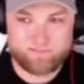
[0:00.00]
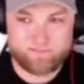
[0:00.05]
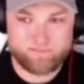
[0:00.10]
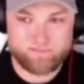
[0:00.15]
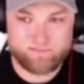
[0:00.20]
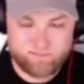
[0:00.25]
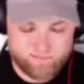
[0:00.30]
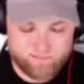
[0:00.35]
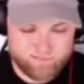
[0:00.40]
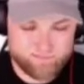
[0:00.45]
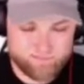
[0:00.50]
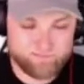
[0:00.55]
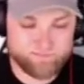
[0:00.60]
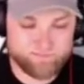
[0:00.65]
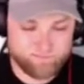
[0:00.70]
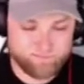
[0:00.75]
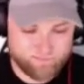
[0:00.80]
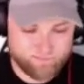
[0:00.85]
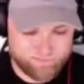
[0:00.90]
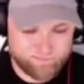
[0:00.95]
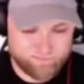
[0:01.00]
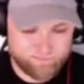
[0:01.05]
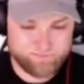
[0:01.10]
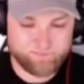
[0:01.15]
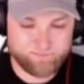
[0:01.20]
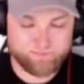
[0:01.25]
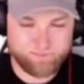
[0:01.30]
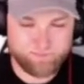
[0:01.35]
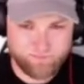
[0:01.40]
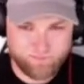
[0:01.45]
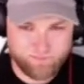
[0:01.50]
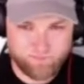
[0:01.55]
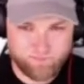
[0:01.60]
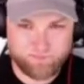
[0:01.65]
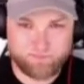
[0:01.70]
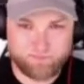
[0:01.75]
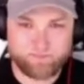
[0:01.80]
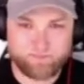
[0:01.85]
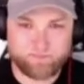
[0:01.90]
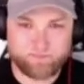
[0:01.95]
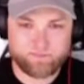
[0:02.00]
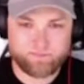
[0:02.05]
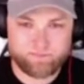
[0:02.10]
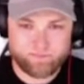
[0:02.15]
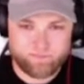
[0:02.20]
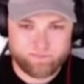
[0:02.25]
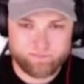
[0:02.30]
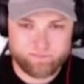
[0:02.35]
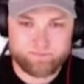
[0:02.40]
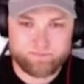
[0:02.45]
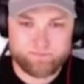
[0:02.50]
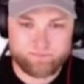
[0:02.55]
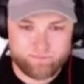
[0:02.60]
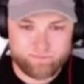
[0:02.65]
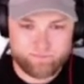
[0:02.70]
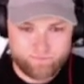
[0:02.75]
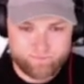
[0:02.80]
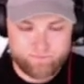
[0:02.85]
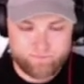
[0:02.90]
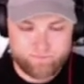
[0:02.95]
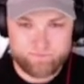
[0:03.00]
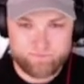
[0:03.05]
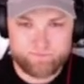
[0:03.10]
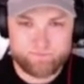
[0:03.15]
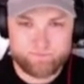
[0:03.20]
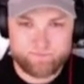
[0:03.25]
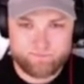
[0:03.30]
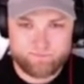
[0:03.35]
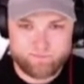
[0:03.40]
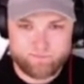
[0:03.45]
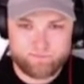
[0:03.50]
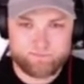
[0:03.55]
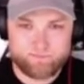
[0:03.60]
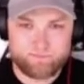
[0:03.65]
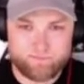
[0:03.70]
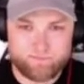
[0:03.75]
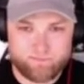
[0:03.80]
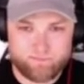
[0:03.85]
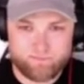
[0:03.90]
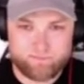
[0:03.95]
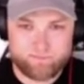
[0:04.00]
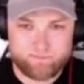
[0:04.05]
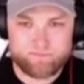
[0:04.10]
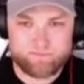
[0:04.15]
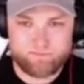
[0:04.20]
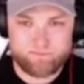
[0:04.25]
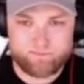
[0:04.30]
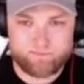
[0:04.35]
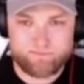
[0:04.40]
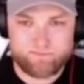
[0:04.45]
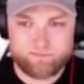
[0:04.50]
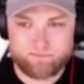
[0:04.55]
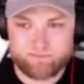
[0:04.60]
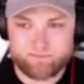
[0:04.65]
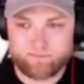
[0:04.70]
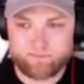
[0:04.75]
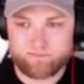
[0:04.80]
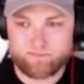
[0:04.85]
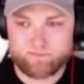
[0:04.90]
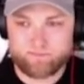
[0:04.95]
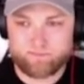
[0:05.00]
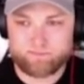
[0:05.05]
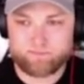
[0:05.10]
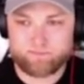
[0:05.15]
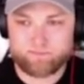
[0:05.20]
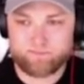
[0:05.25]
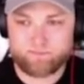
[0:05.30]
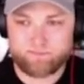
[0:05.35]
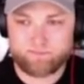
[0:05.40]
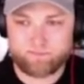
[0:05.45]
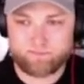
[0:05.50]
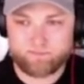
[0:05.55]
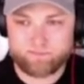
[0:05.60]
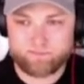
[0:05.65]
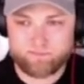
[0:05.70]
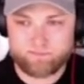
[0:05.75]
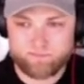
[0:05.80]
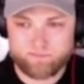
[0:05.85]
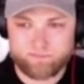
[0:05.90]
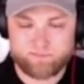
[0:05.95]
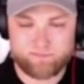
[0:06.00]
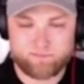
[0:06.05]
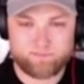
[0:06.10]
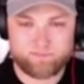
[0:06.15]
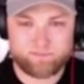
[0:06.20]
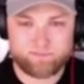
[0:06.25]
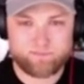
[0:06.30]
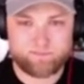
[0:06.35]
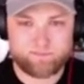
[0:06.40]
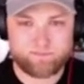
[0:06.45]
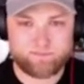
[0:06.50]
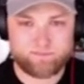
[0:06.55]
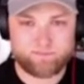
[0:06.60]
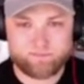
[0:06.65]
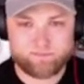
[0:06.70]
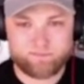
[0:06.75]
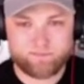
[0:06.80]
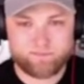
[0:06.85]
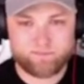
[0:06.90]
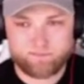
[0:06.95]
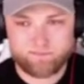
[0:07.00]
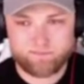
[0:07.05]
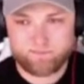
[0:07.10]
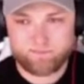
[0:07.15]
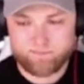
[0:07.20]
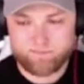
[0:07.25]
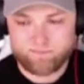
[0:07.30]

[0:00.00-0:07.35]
No words are spoken by the person on screen.